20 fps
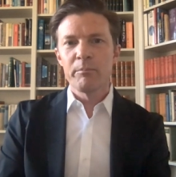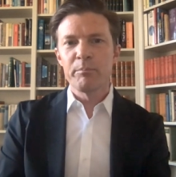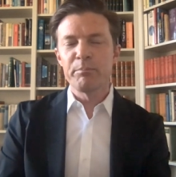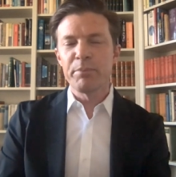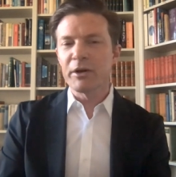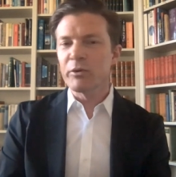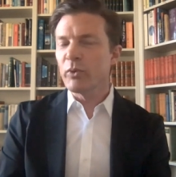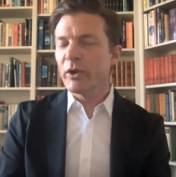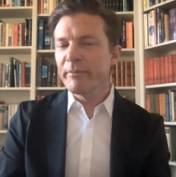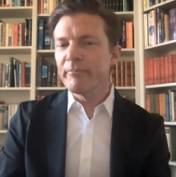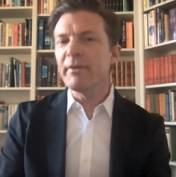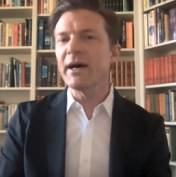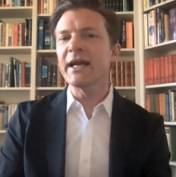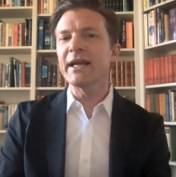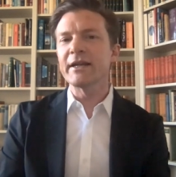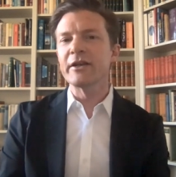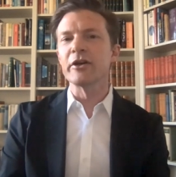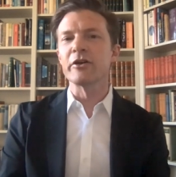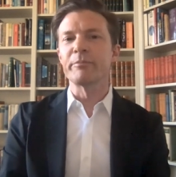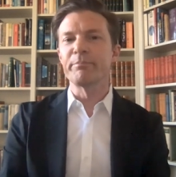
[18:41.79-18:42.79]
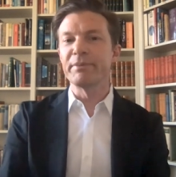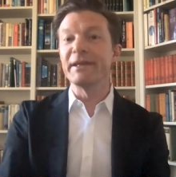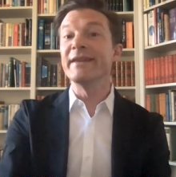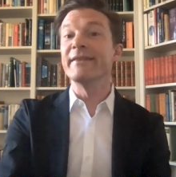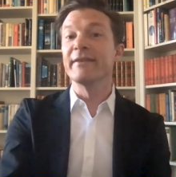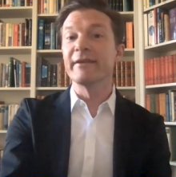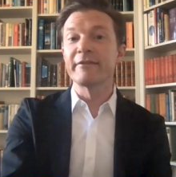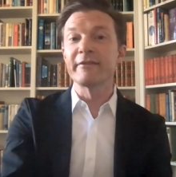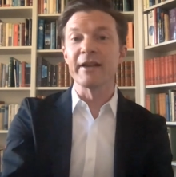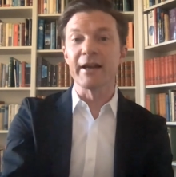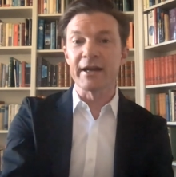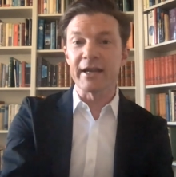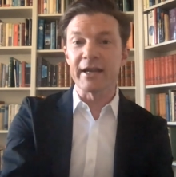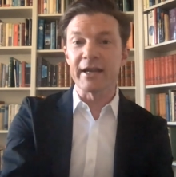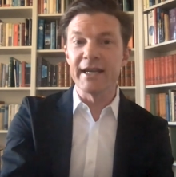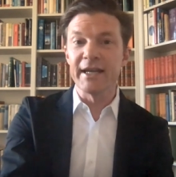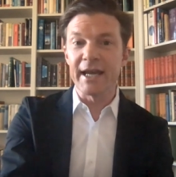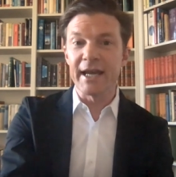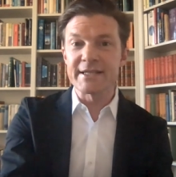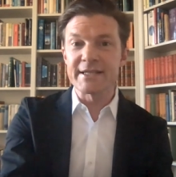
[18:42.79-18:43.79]
But we might not be this lucky
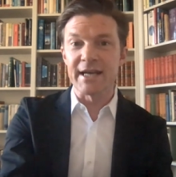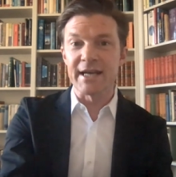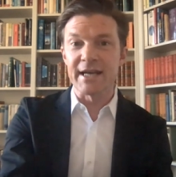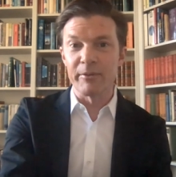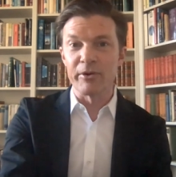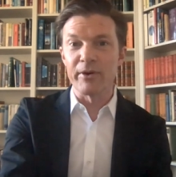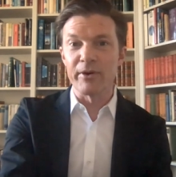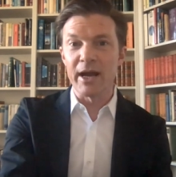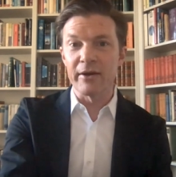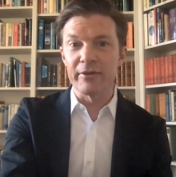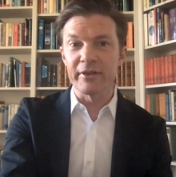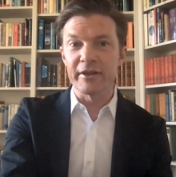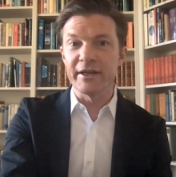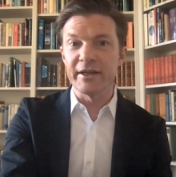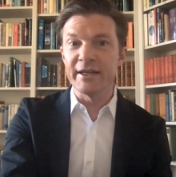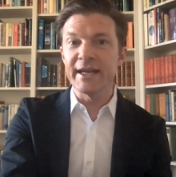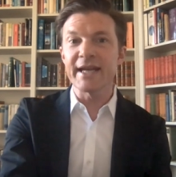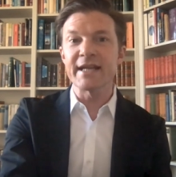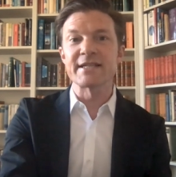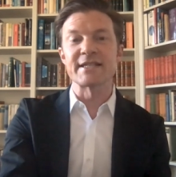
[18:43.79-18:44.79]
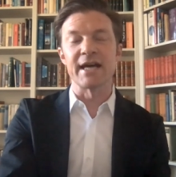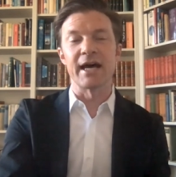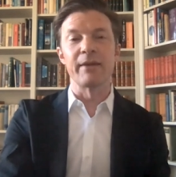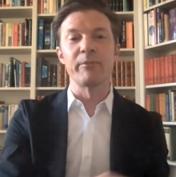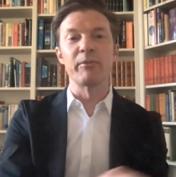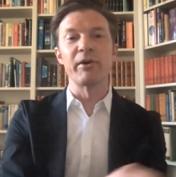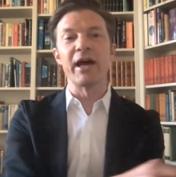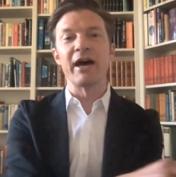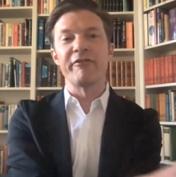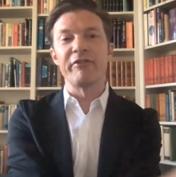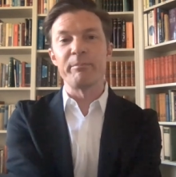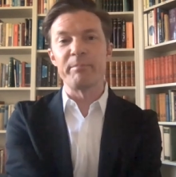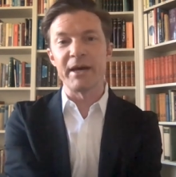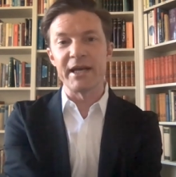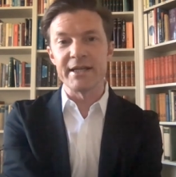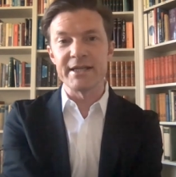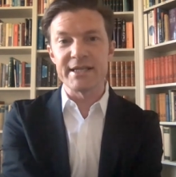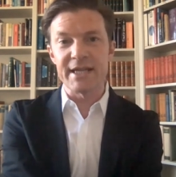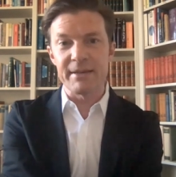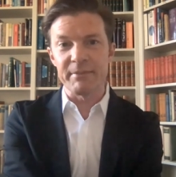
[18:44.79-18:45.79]
next time around, the next time we have a
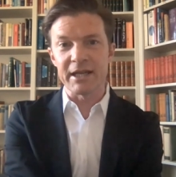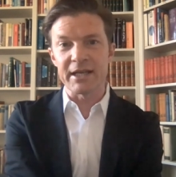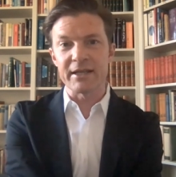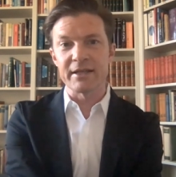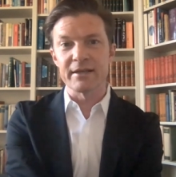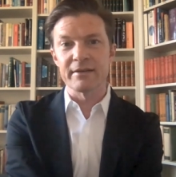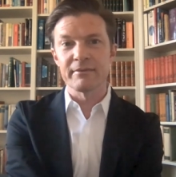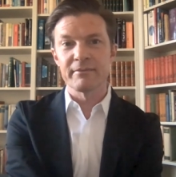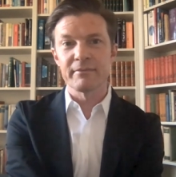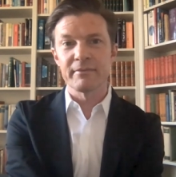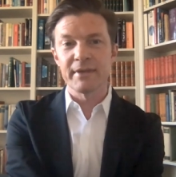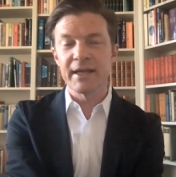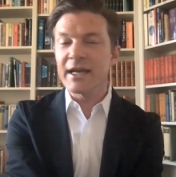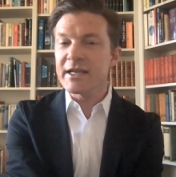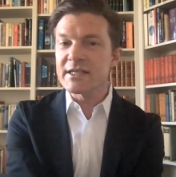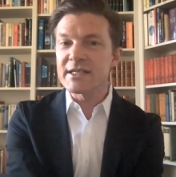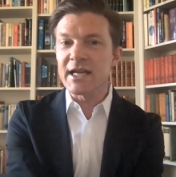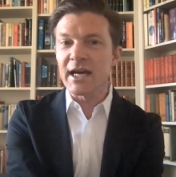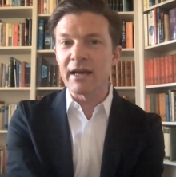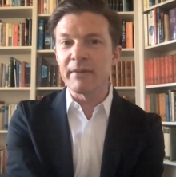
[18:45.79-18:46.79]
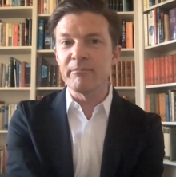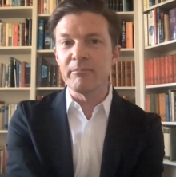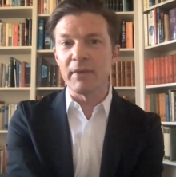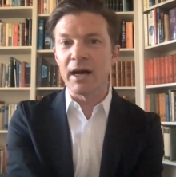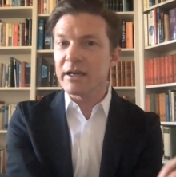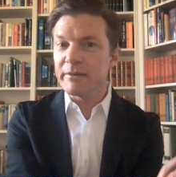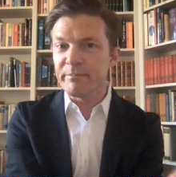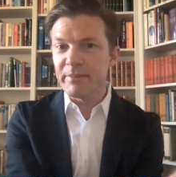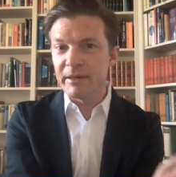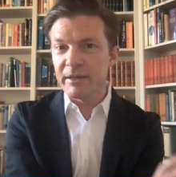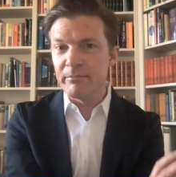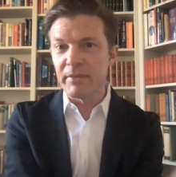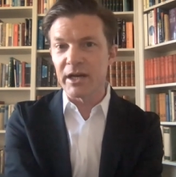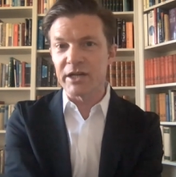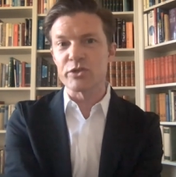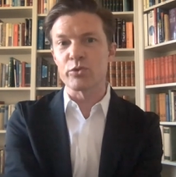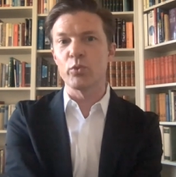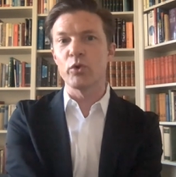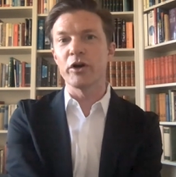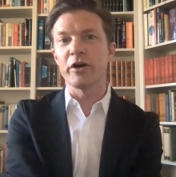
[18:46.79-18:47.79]
pandemic. Next time might be
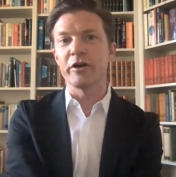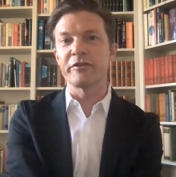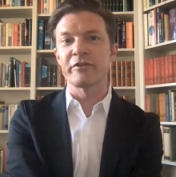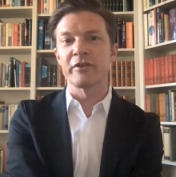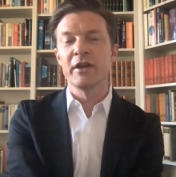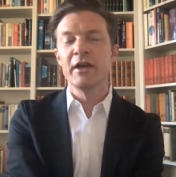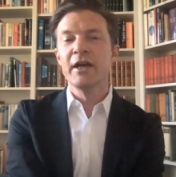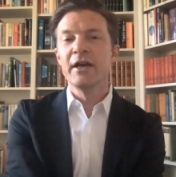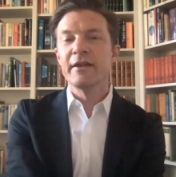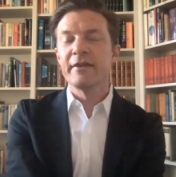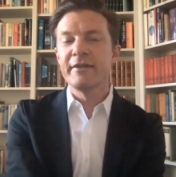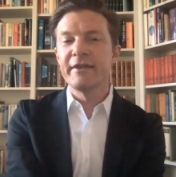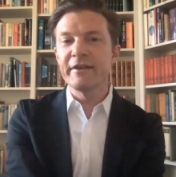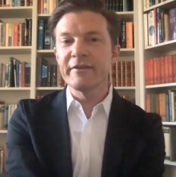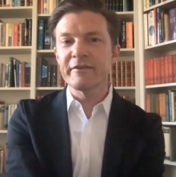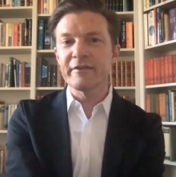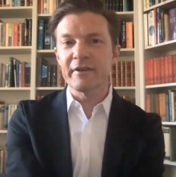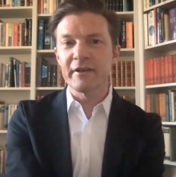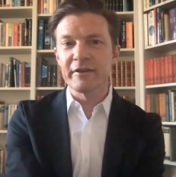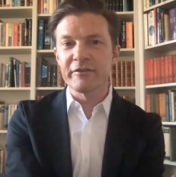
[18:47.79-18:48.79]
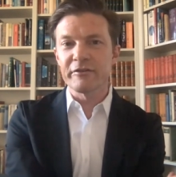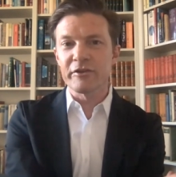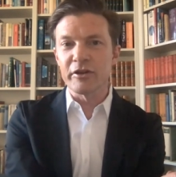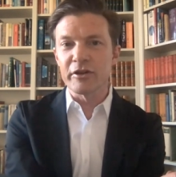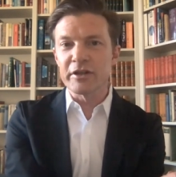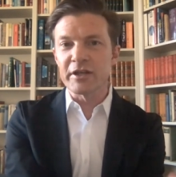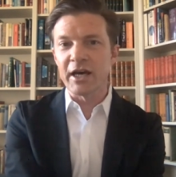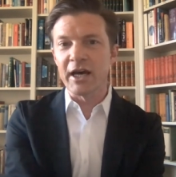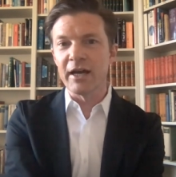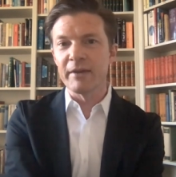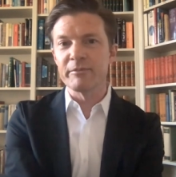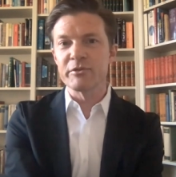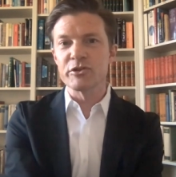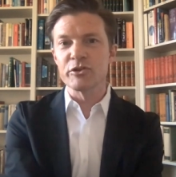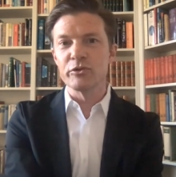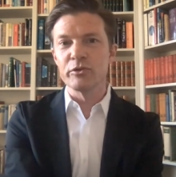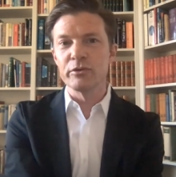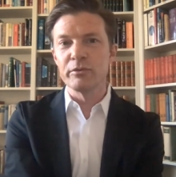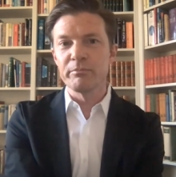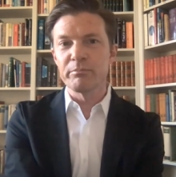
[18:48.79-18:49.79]
much worse. This is the time
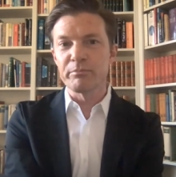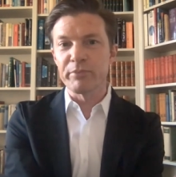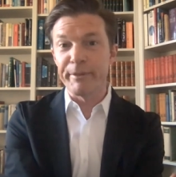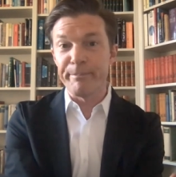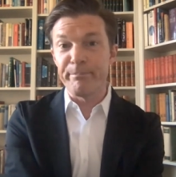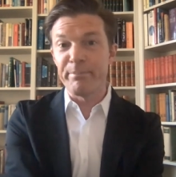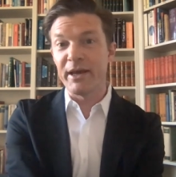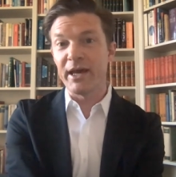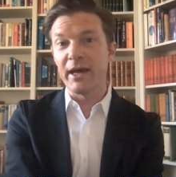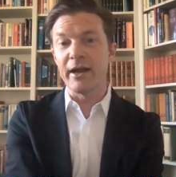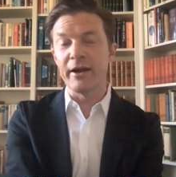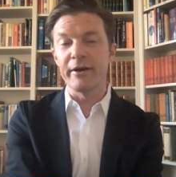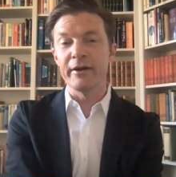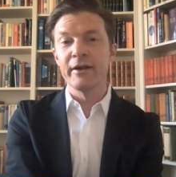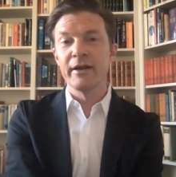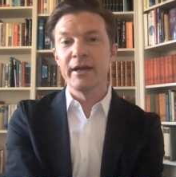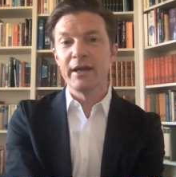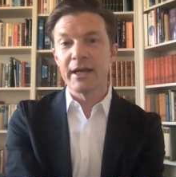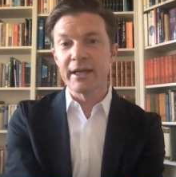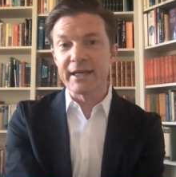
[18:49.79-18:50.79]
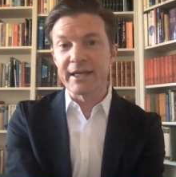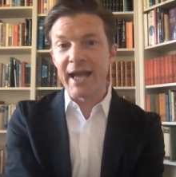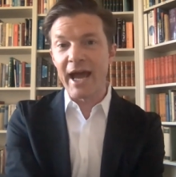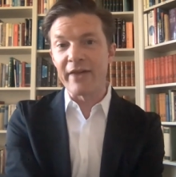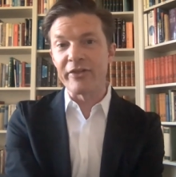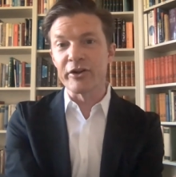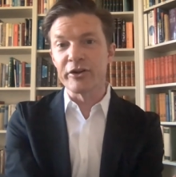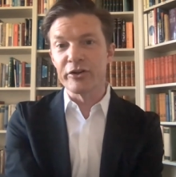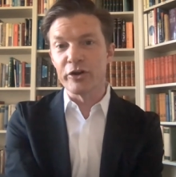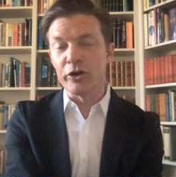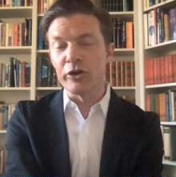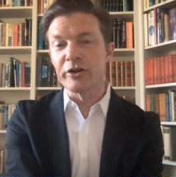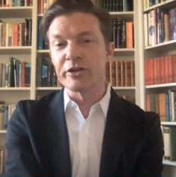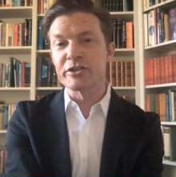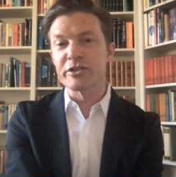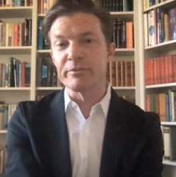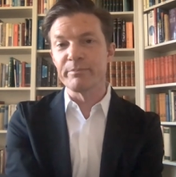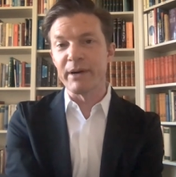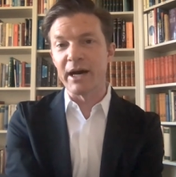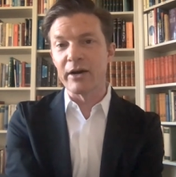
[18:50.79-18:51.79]
to prepare and gather
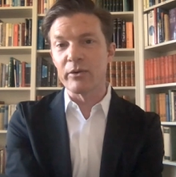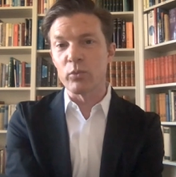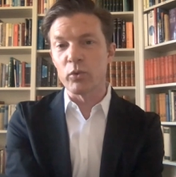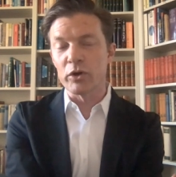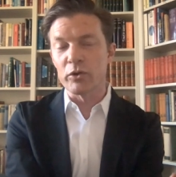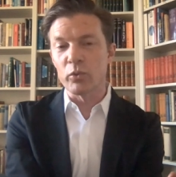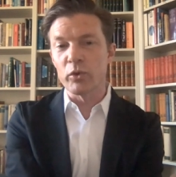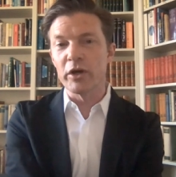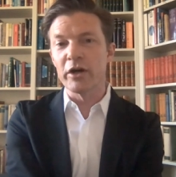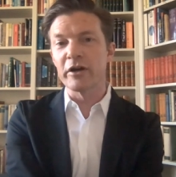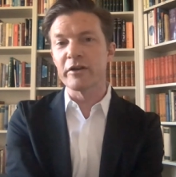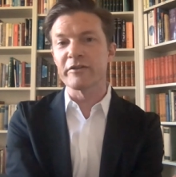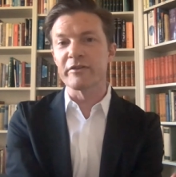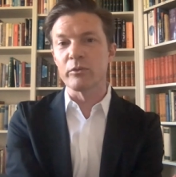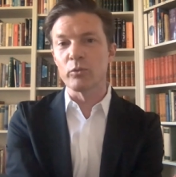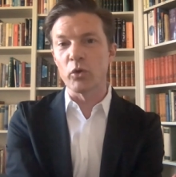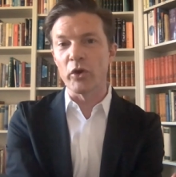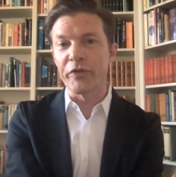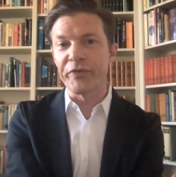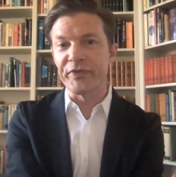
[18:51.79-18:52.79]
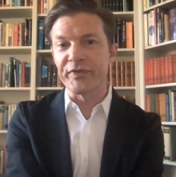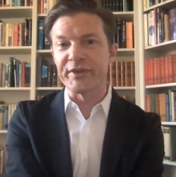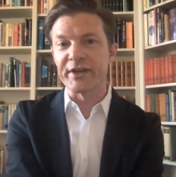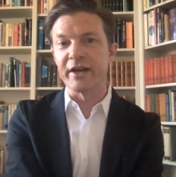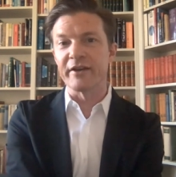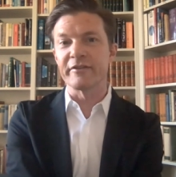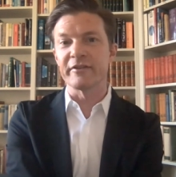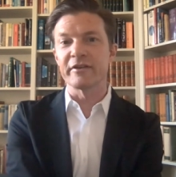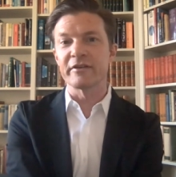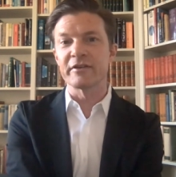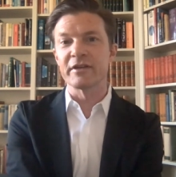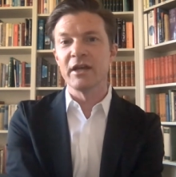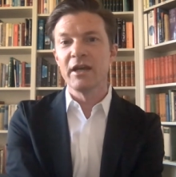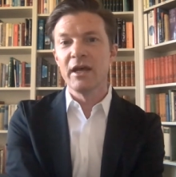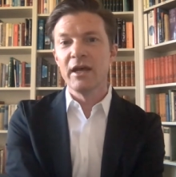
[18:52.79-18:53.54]
knowledge about what works and what doesn't.